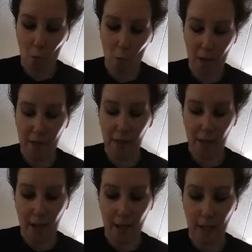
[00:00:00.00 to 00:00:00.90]
was
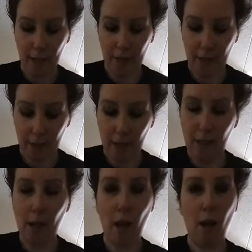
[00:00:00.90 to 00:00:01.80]
that it
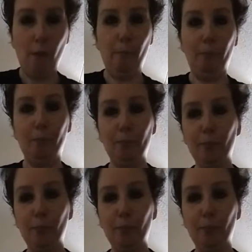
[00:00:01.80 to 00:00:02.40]
did kind